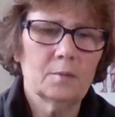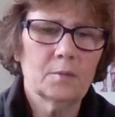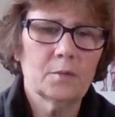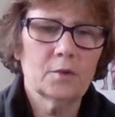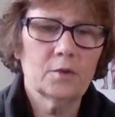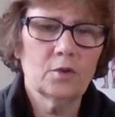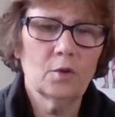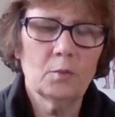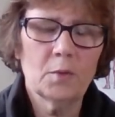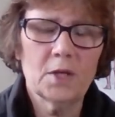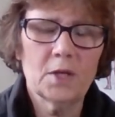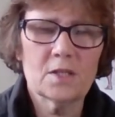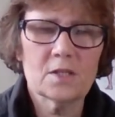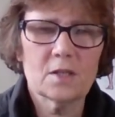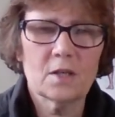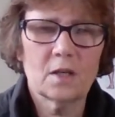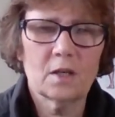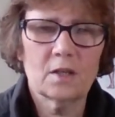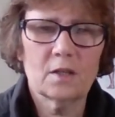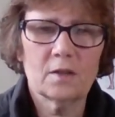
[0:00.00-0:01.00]
So many
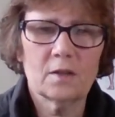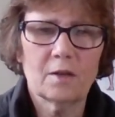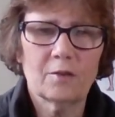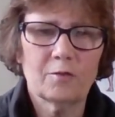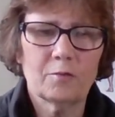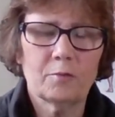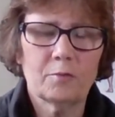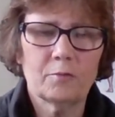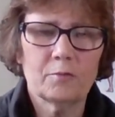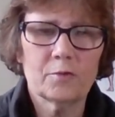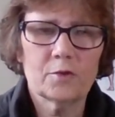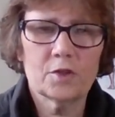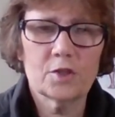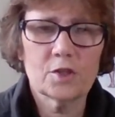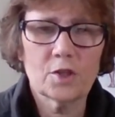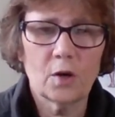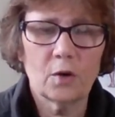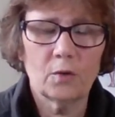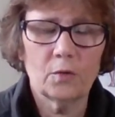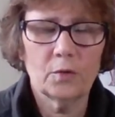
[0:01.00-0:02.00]
studies have
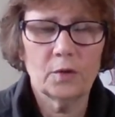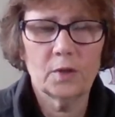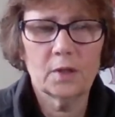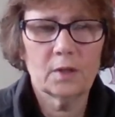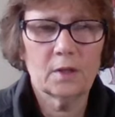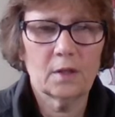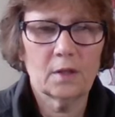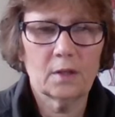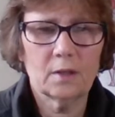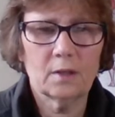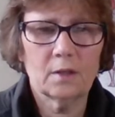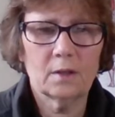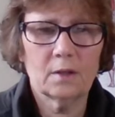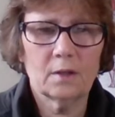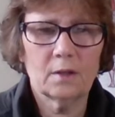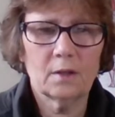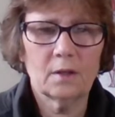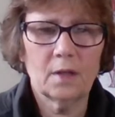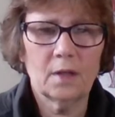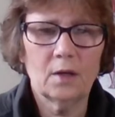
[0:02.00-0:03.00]
shown that
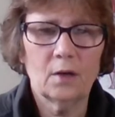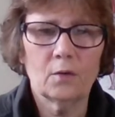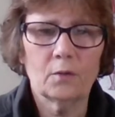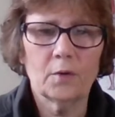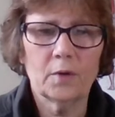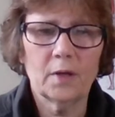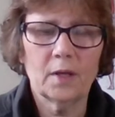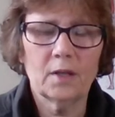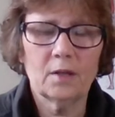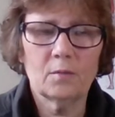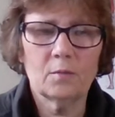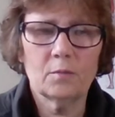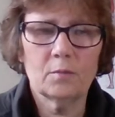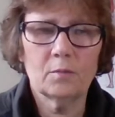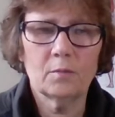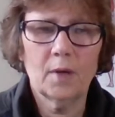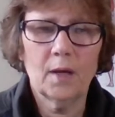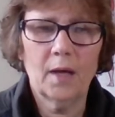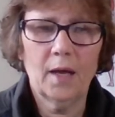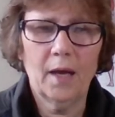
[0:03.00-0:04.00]
they don't really
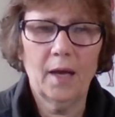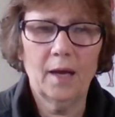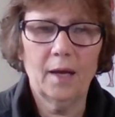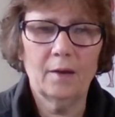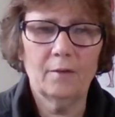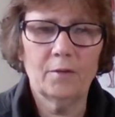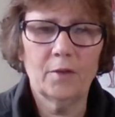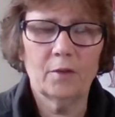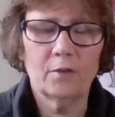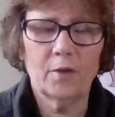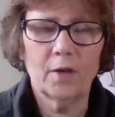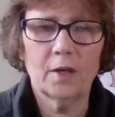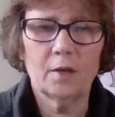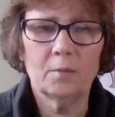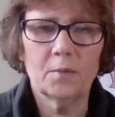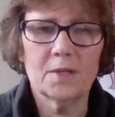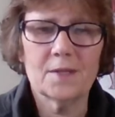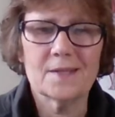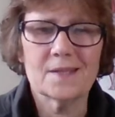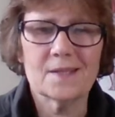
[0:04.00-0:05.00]
have the
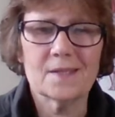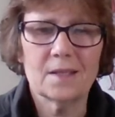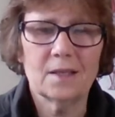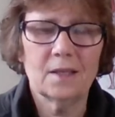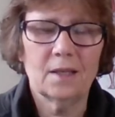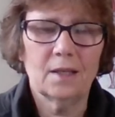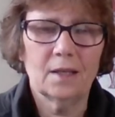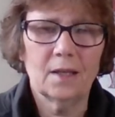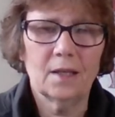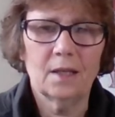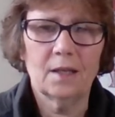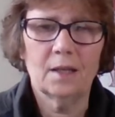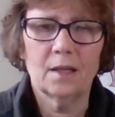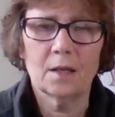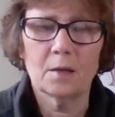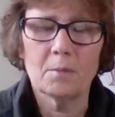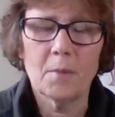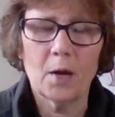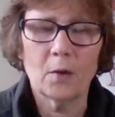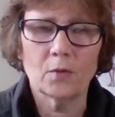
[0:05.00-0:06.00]
vitamins in it in
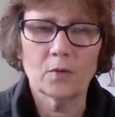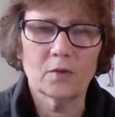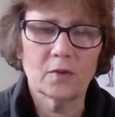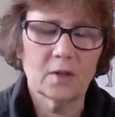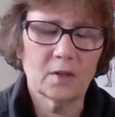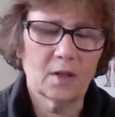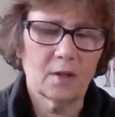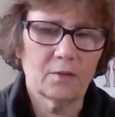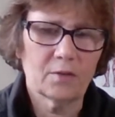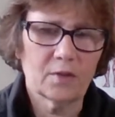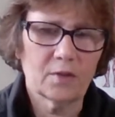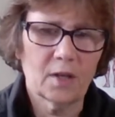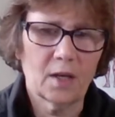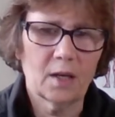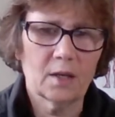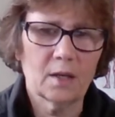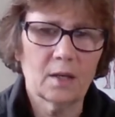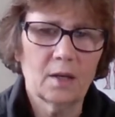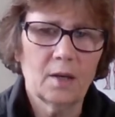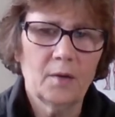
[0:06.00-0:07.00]
the amounts that they've
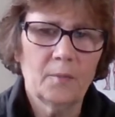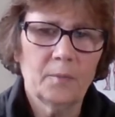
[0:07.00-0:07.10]
said.